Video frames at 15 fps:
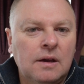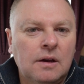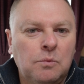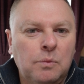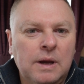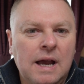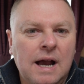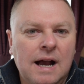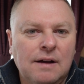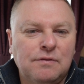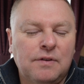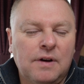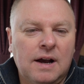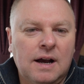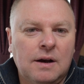We have
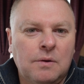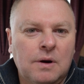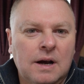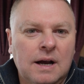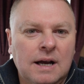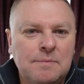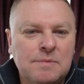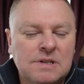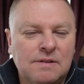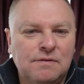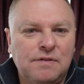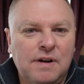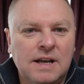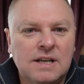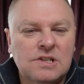our Amazon
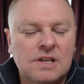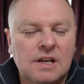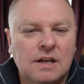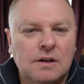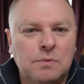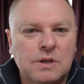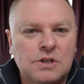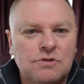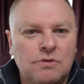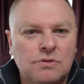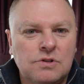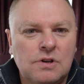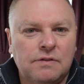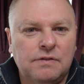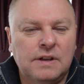Fire Stick which
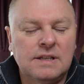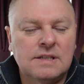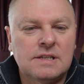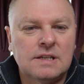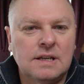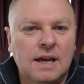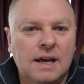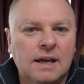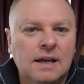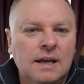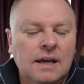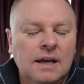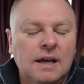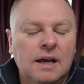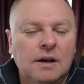runs off the internet,
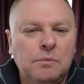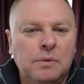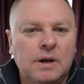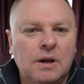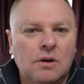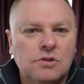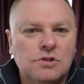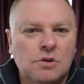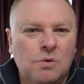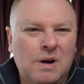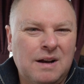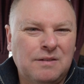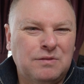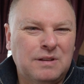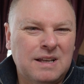and we also
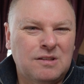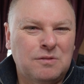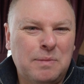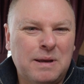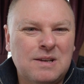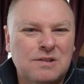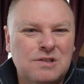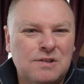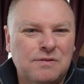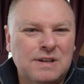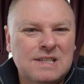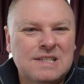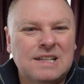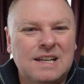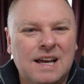have little bits of
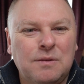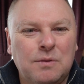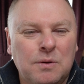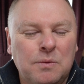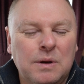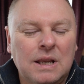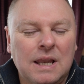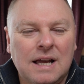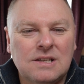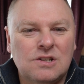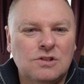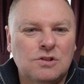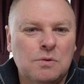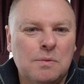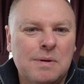internet that we like to
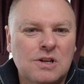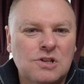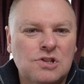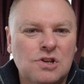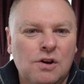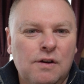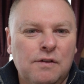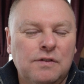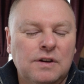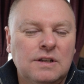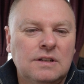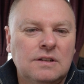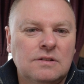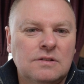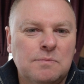do a bit of
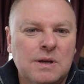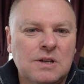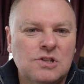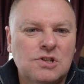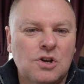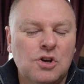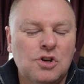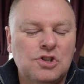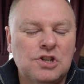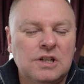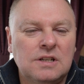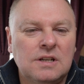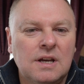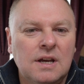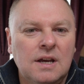surfing and a bit of
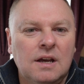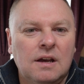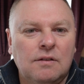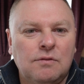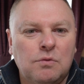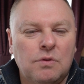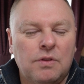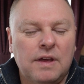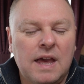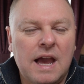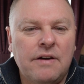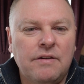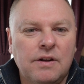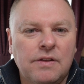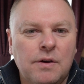searching of the
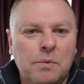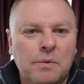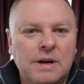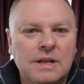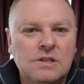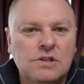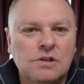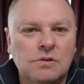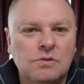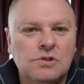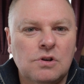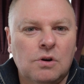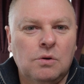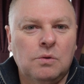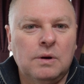area that we're into.
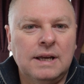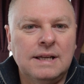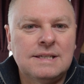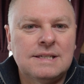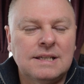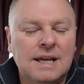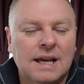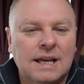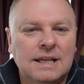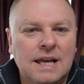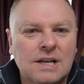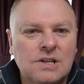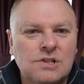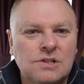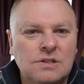So internet
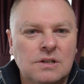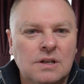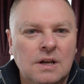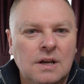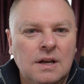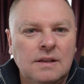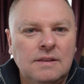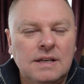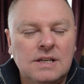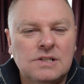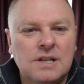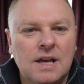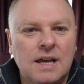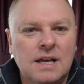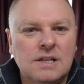connection these
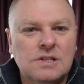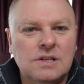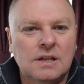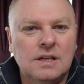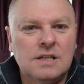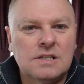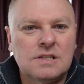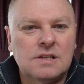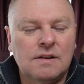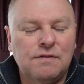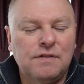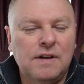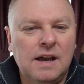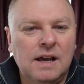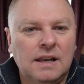days is
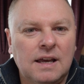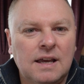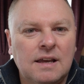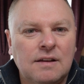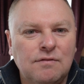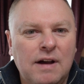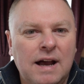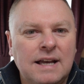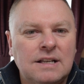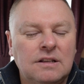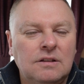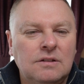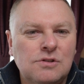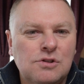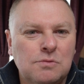fairly
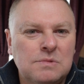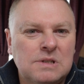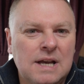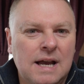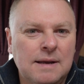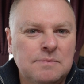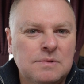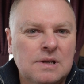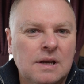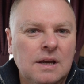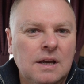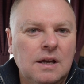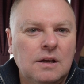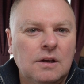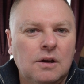vital, and sometimes
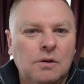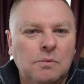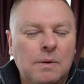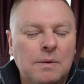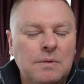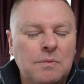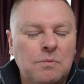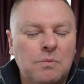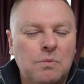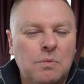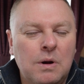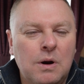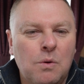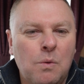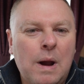when
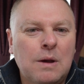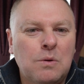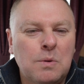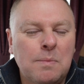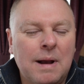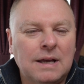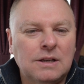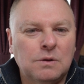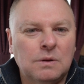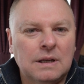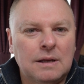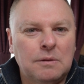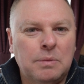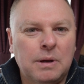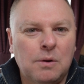we're away we might do a
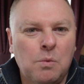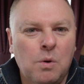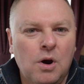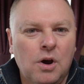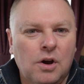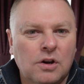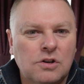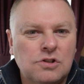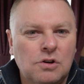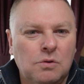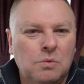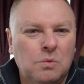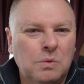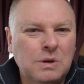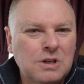little bit of work, so
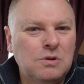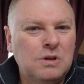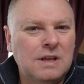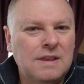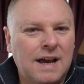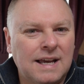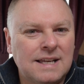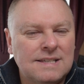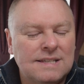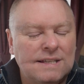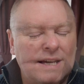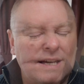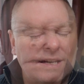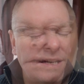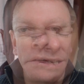we do need that
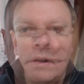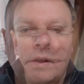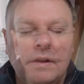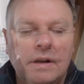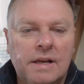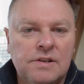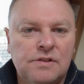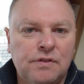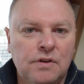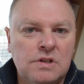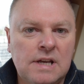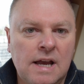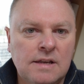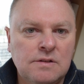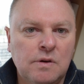internet. Now the last few
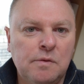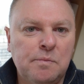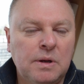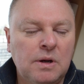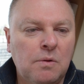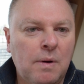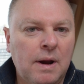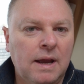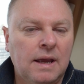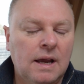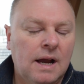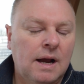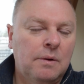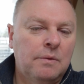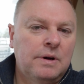times we've been away
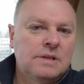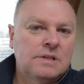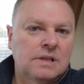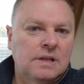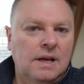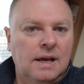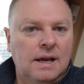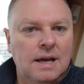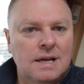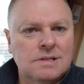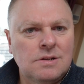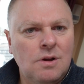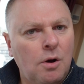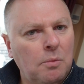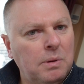our internet has
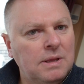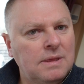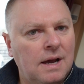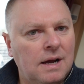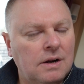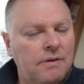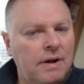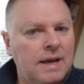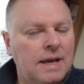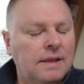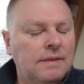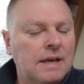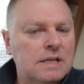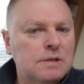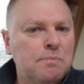not been that great, and
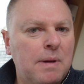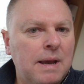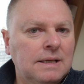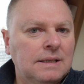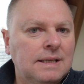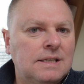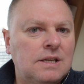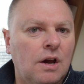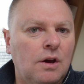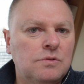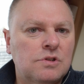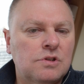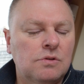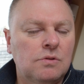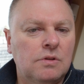that's mainly down
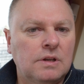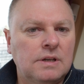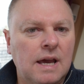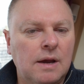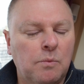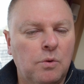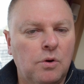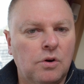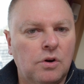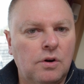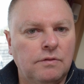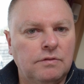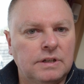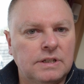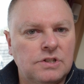to the network
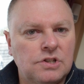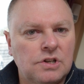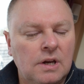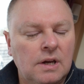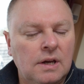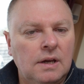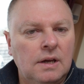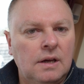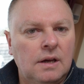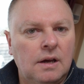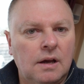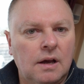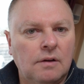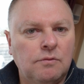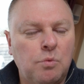coverage
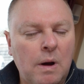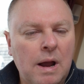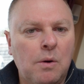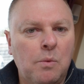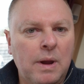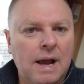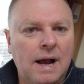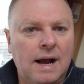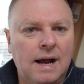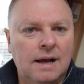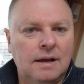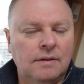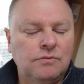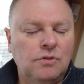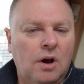of where we are,
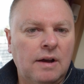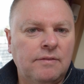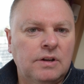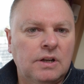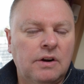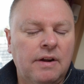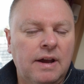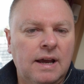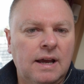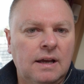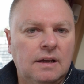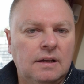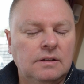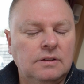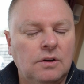of not having a
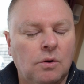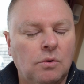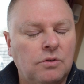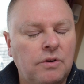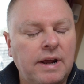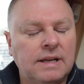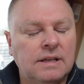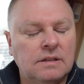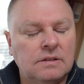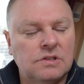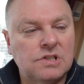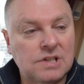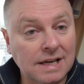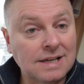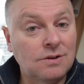great
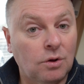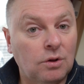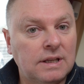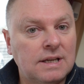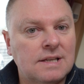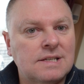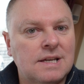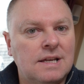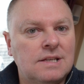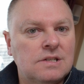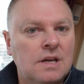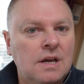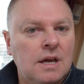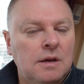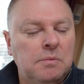signal in a sense,
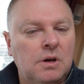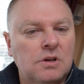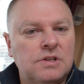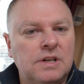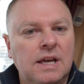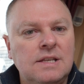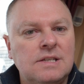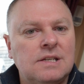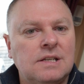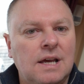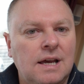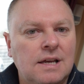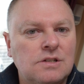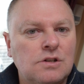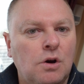because the
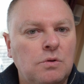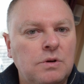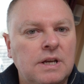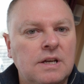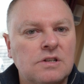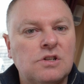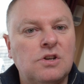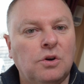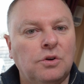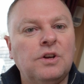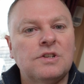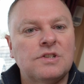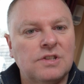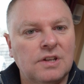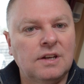internet is only as good
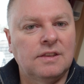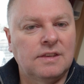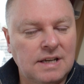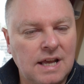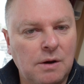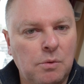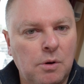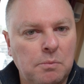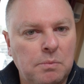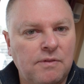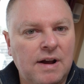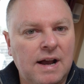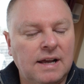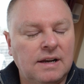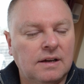as the network
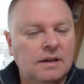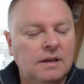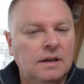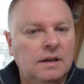provider.